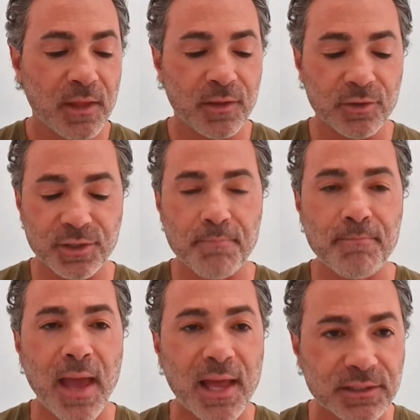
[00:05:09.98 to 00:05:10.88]
There's a
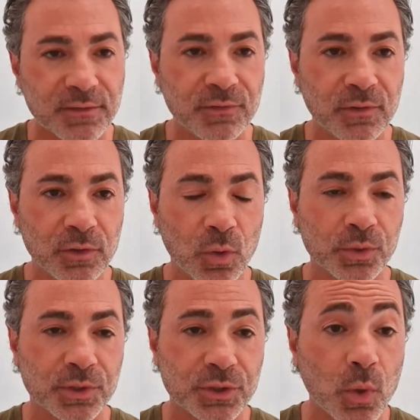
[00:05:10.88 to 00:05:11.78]
massive
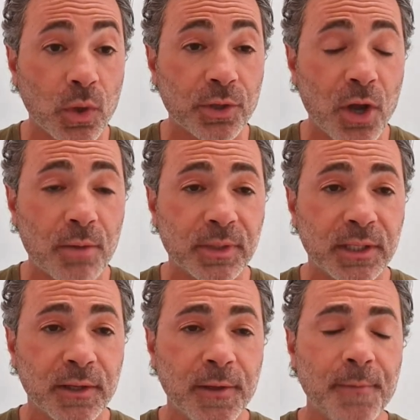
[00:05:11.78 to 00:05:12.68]
golden soil
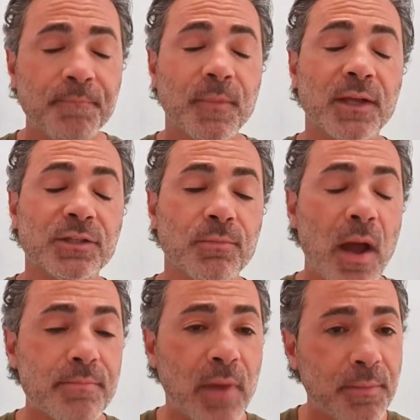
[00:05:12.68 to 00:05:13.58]
anomaly. And so
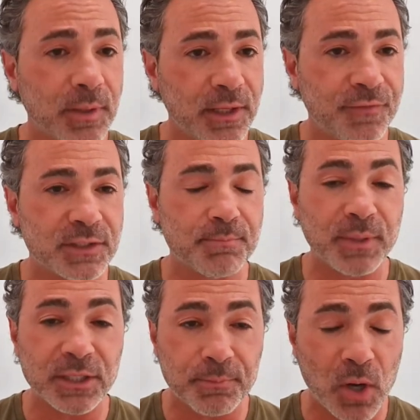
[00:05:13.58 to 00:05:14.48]
my belief is
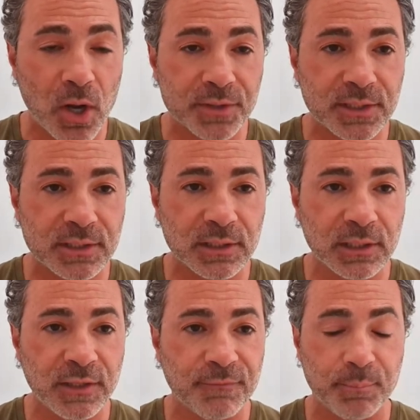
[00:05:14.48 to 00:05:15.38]
big deposits
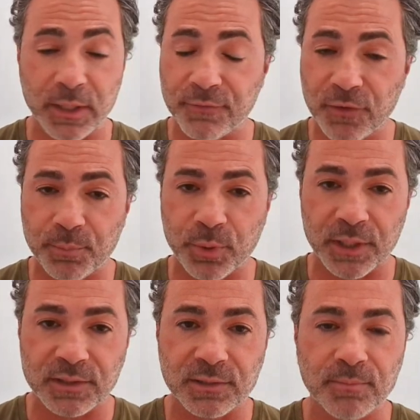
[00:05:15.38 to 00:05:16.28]
leave big
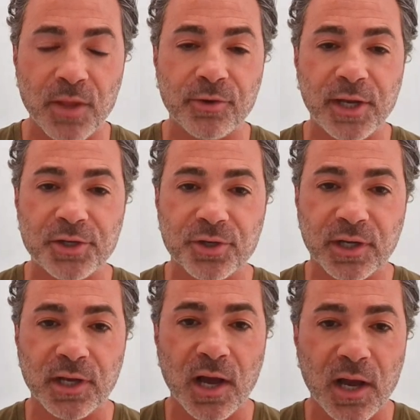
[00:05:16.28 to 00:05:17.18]
footprints. Mother Nature
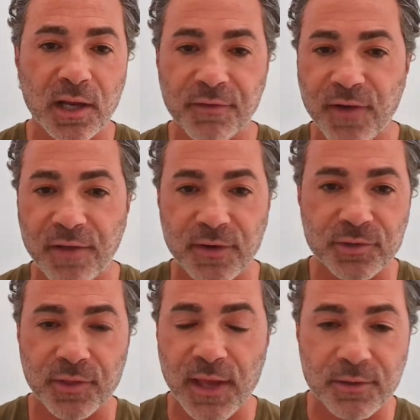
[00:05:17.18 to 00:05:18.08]
can hide a
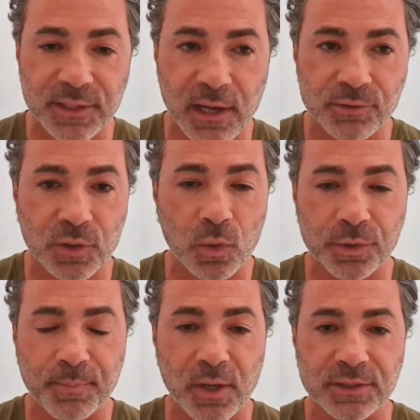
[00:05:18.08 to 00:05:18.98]
500,000 ounce gold
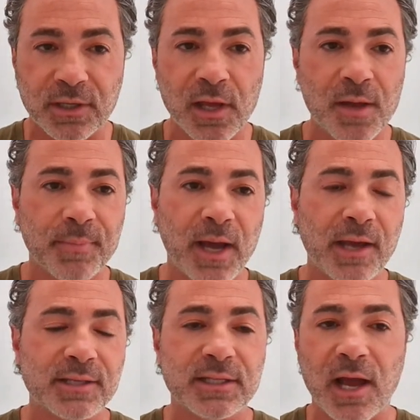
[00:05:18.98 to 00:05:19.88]
deposit, but
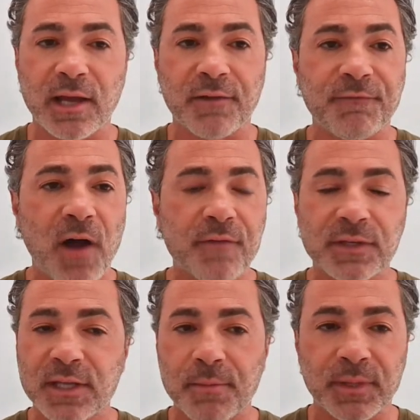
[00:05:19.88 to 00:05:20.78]
how does it hide a 5
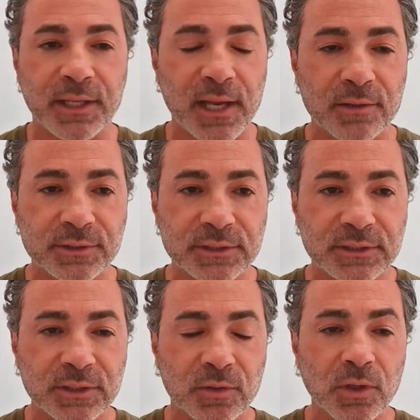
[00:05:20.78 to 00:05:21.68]
and 10 million ounces?
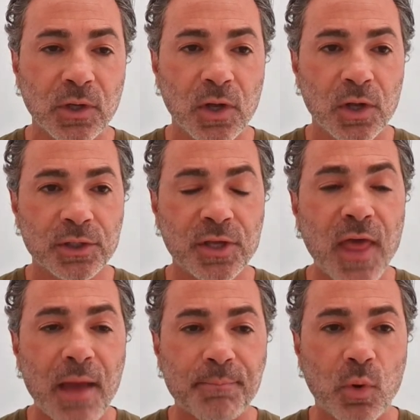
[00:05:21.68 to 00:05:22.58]
So to
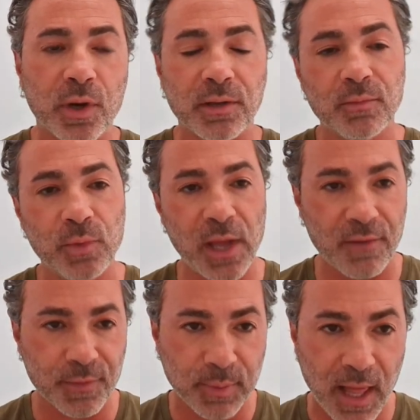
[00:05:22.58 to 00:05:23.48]
that point, we
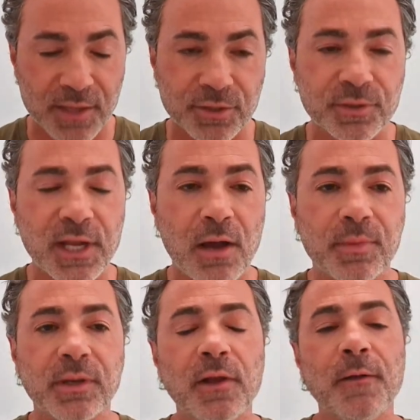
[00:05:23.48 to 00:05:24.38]
have the placer
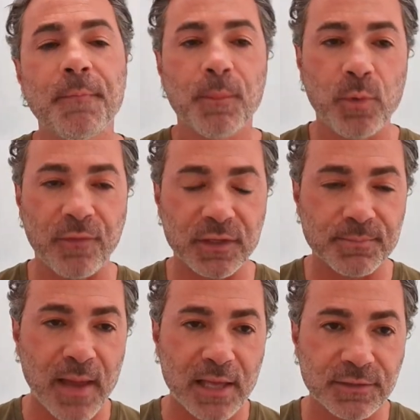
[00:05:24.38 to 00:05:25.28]
endowment. We have this
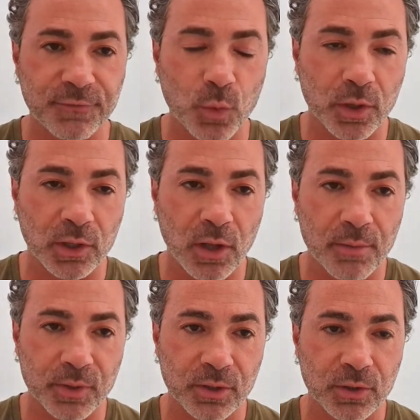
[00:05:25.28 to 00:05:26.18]
massive
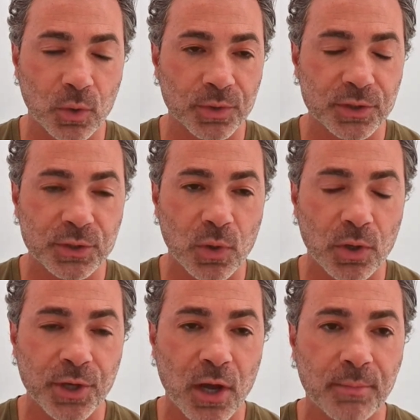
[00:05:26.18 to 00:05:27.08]
4-kilometer golden
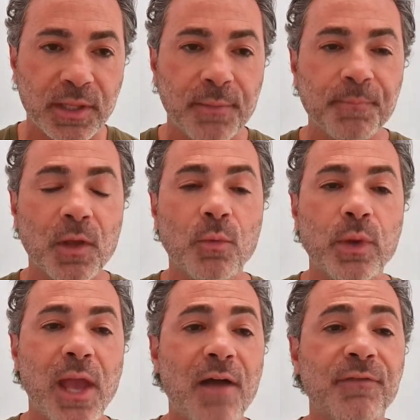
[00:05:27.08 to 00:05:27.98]
soil anomaly.
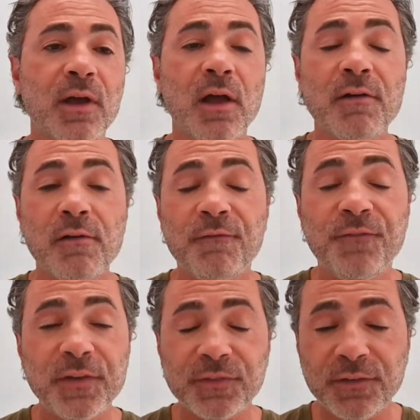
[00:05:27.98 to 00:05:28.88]
We have
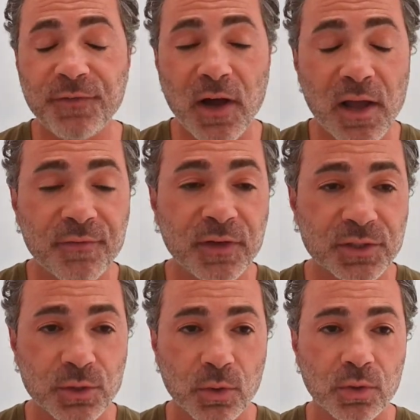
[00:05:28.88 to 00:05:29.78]
55
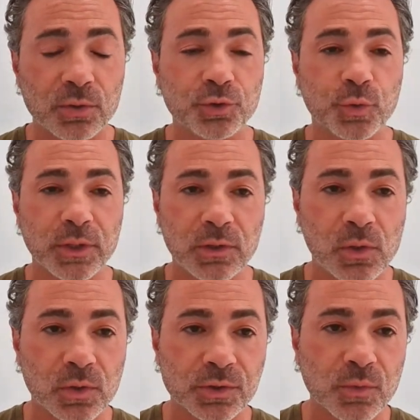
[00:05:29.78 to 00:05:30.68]
historical drill
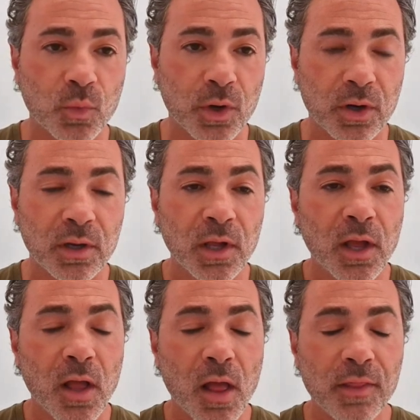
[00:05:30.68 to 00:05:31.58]
holes where
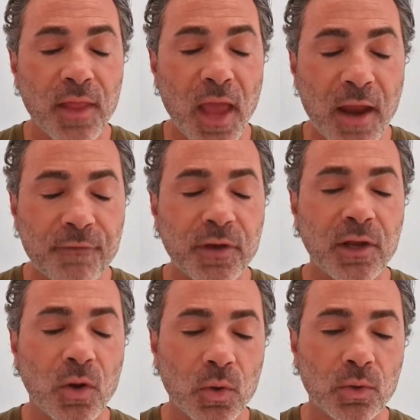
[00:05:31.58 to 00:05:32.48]
every
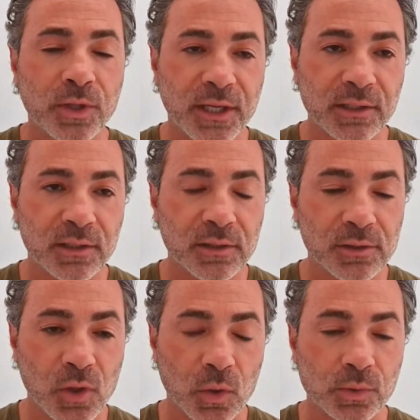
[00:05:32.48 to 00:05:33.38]
hole hit
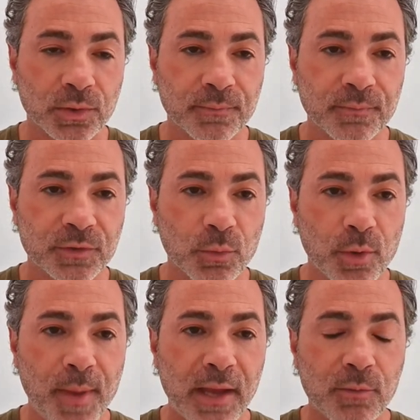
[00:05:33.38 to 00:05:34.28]
gold. So we're
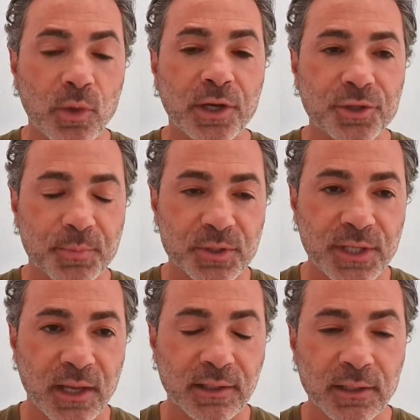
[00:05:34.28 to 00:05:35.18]
batting
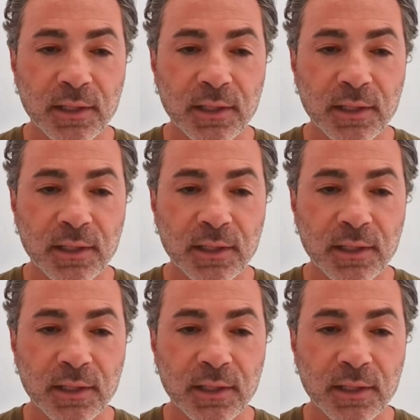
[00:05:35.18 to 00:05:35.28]
100%.